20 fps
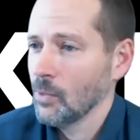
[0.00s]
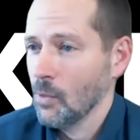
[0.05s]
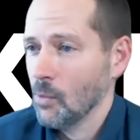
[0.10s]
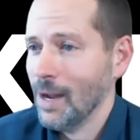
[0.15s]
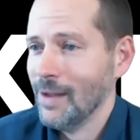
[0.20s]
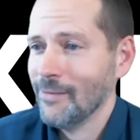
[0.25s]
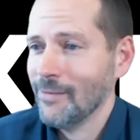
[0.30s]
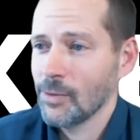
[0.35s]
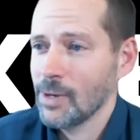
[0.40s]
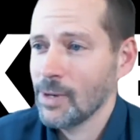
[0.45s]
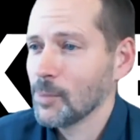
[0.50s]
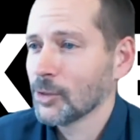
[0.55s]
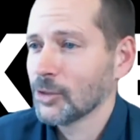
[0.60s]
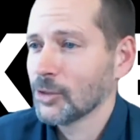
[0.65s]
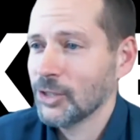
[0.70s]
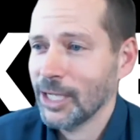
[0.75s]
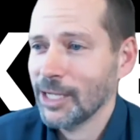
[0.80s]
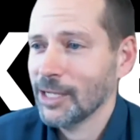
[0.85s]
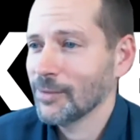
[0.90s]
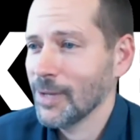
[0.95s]
wave a rubber
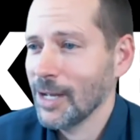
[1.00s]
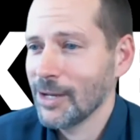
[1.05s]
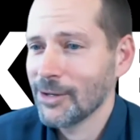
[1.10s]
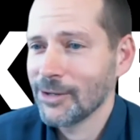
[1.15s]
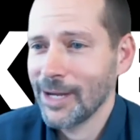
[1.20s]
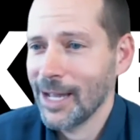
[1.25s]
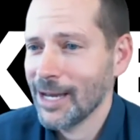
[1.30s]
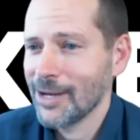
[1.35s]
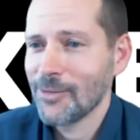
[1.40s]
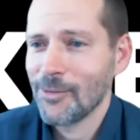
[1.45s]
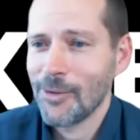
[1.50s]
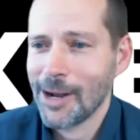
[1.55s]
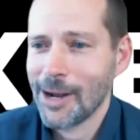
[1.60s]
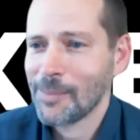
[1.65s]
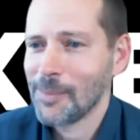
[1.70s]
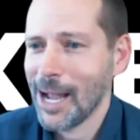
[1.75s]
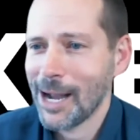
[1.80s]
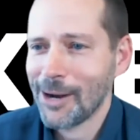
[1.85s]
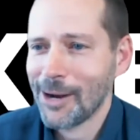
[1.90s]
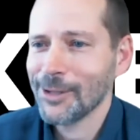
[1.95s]
chicken around her head and walk
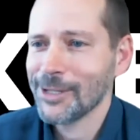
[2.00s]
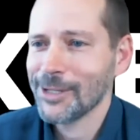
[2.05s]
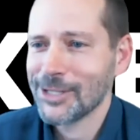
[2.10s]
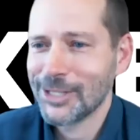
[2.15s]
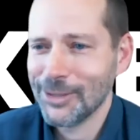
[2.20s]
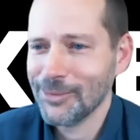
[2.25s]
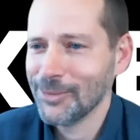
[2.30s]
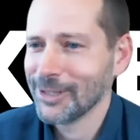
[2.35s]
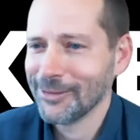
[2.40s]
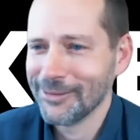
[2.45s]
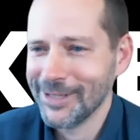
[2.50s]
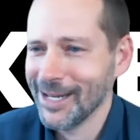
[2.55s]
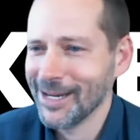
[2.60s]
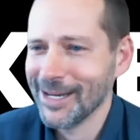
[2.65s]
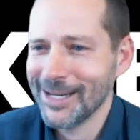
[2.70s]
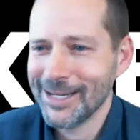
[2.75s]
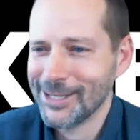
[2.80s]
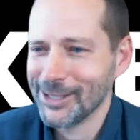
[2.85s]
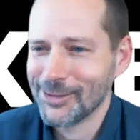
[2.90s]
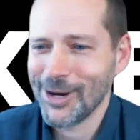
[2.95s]
backwards, she would have done
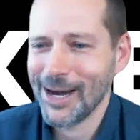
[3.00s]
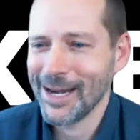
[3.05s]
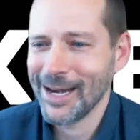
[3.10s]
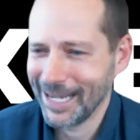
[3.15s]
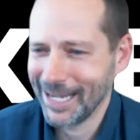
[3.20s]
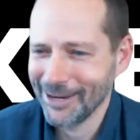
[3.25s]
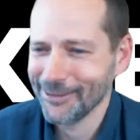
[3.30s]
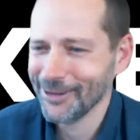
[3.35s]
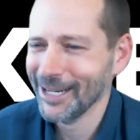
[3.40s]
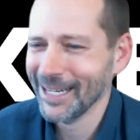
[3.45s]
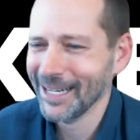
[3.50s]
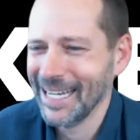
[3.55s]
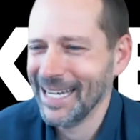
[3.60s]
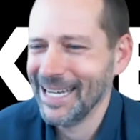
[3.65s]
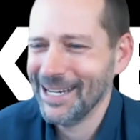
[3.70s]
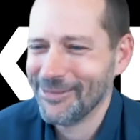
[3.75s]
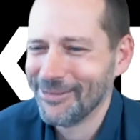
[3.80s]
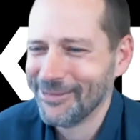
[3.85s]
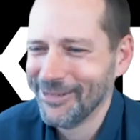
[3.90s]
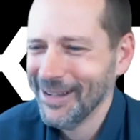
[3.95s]
it to try to get
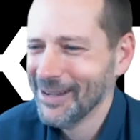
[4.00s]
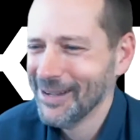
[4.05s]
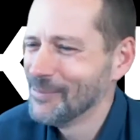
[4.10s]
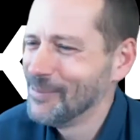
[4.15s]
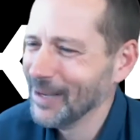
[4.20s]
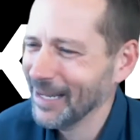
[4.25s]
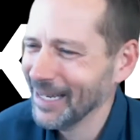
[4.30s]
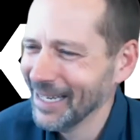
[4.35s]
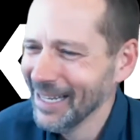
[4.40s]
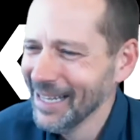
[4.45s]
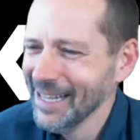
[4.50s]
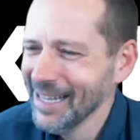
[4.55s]
relief, but